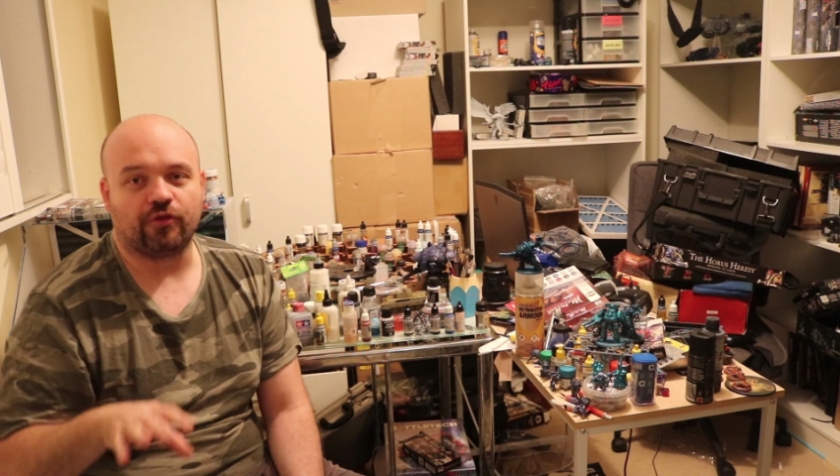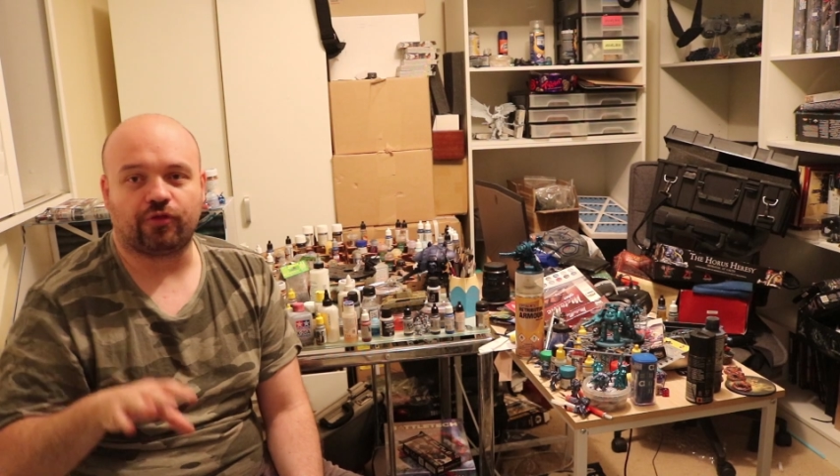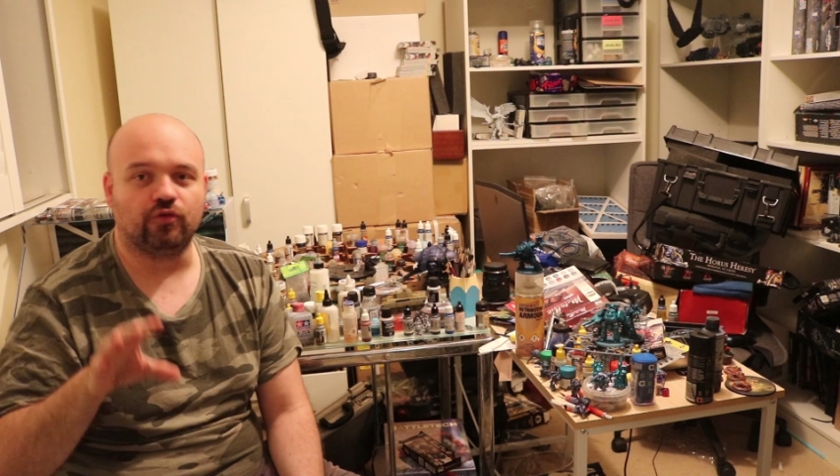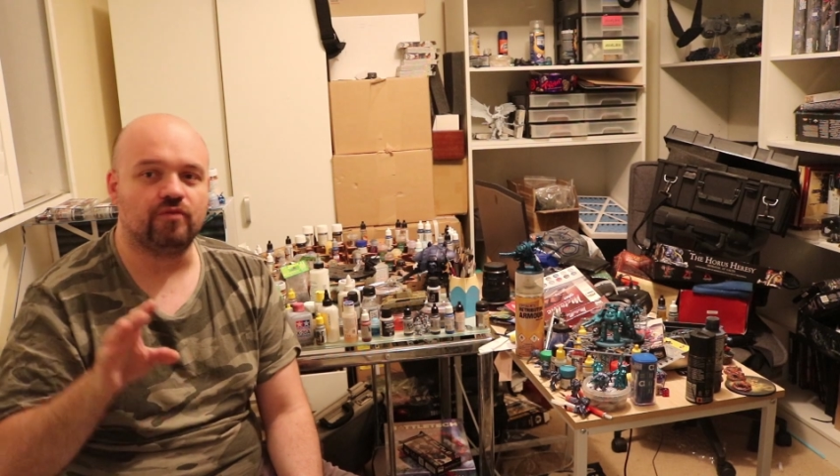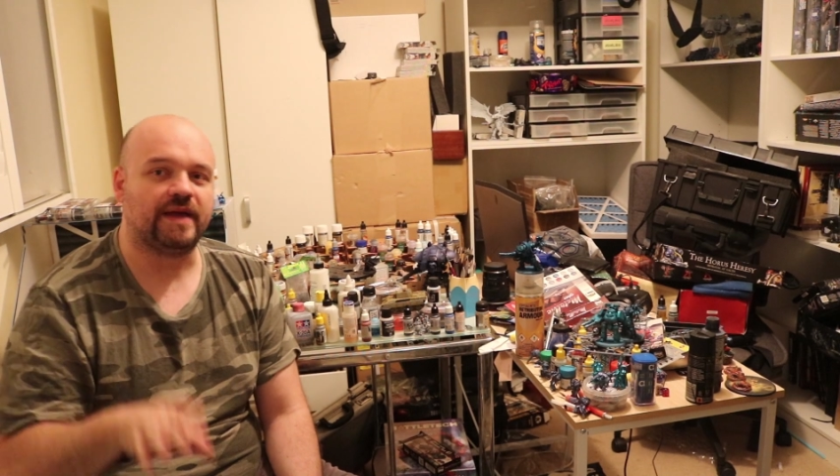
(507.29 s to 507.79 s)

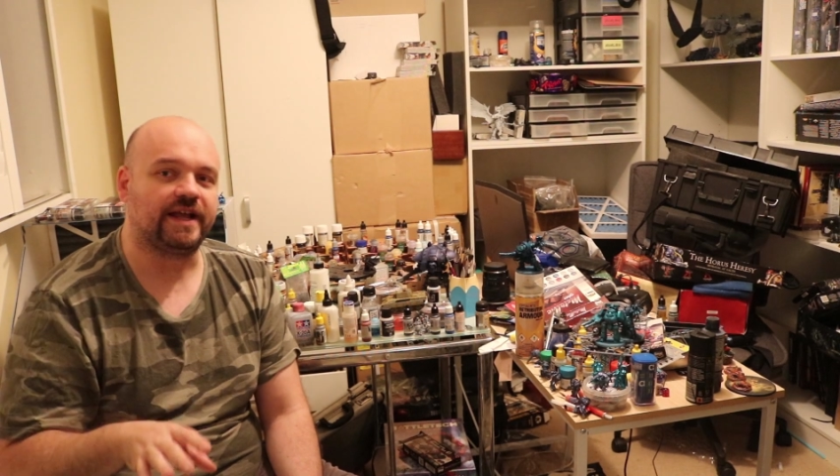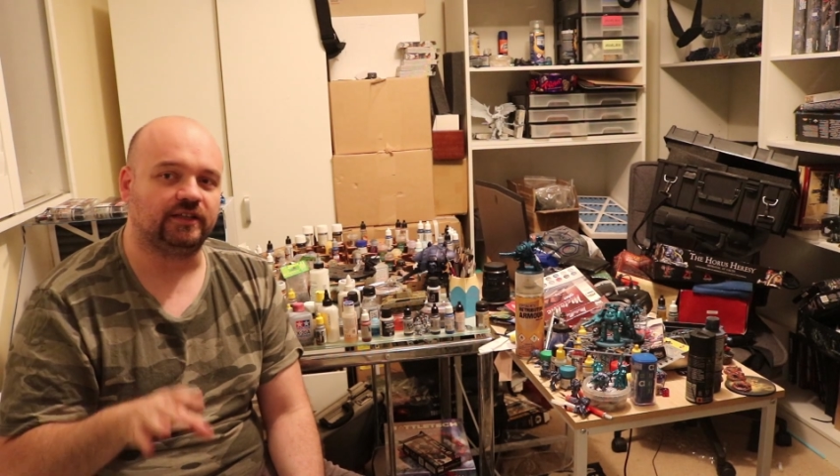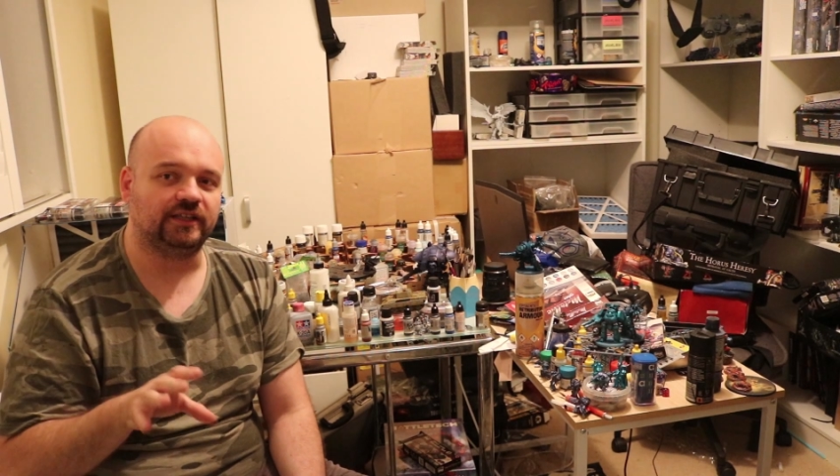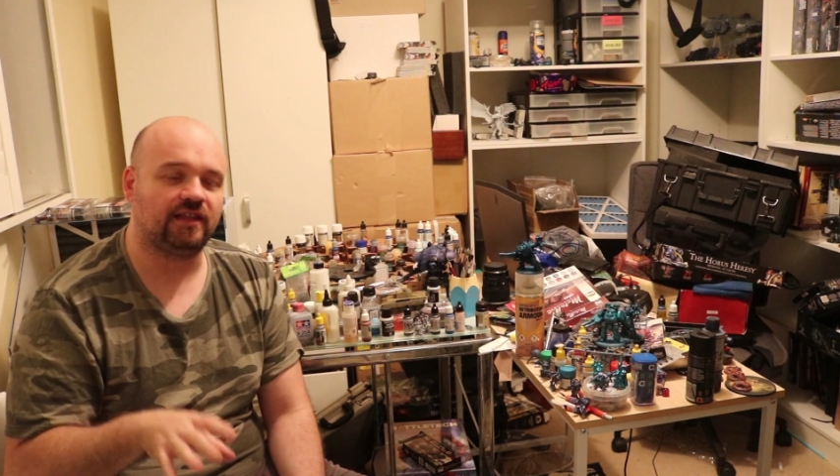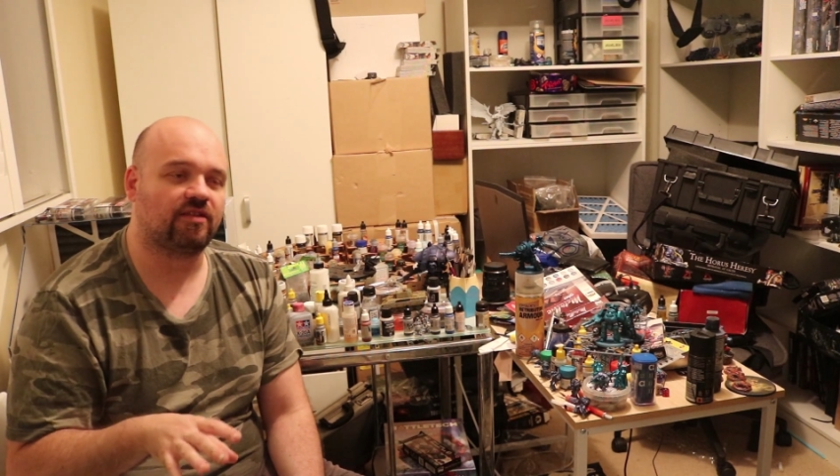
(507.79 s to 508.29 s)
through make
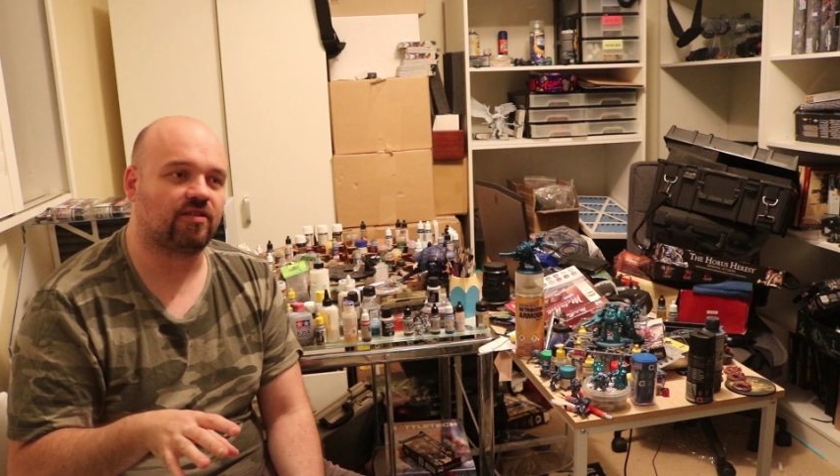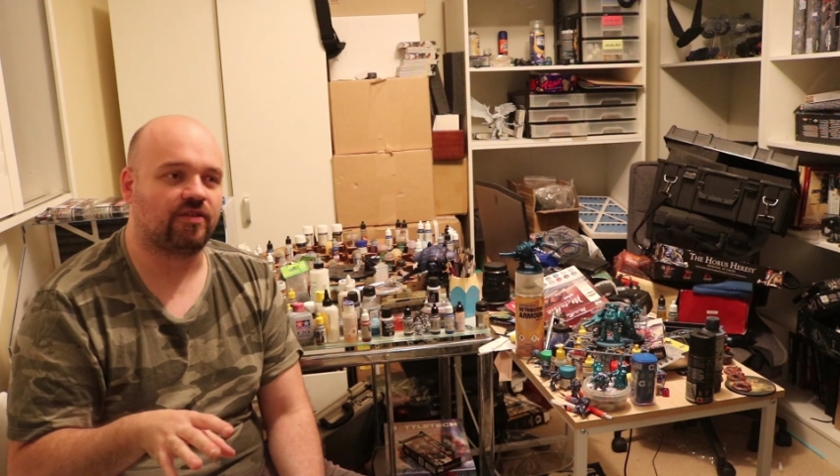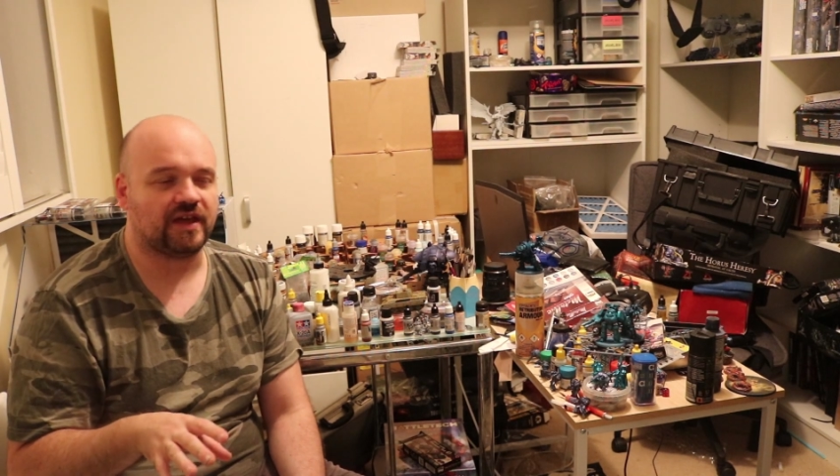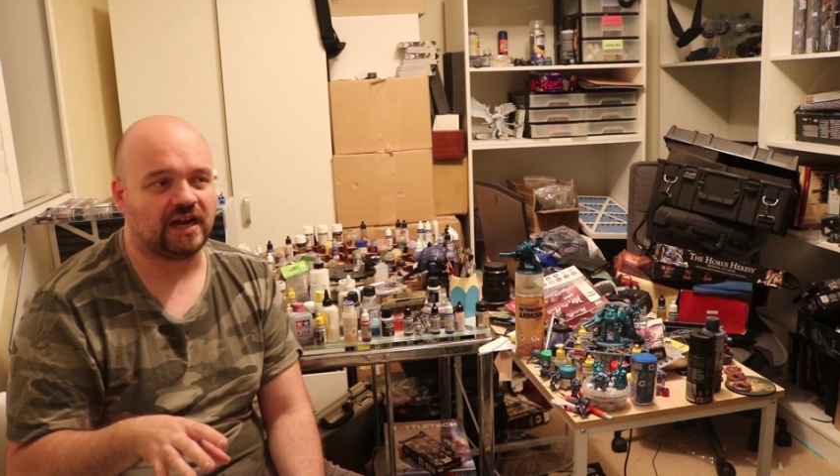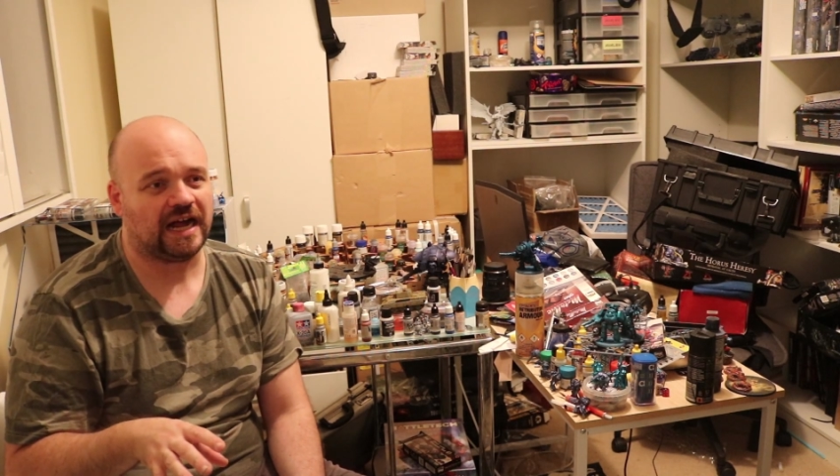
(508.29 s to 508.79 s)
lists
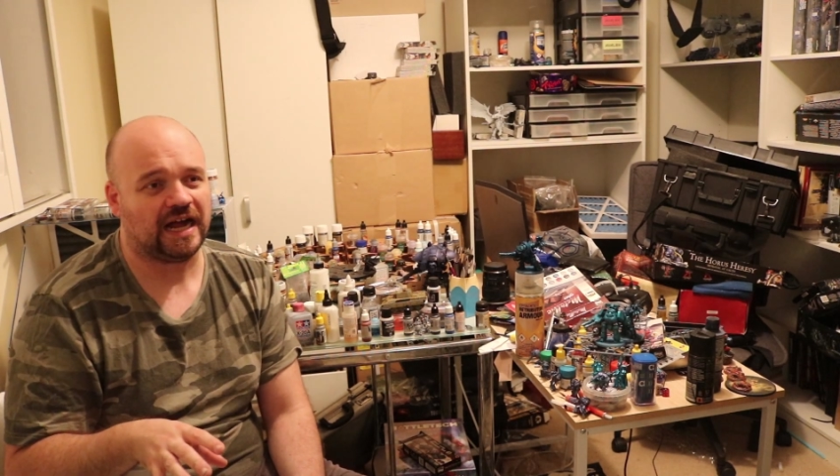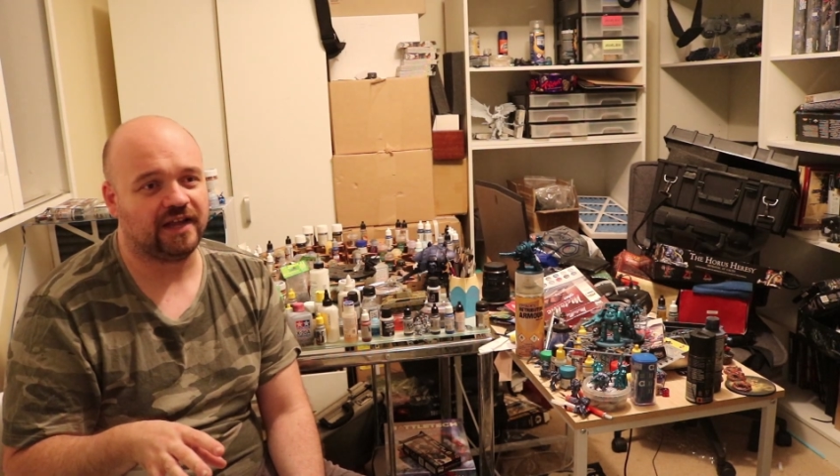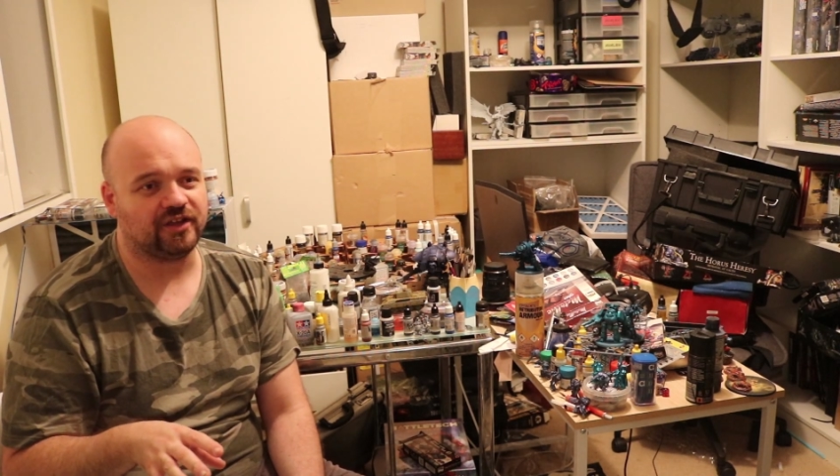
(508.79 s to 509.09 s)
that are,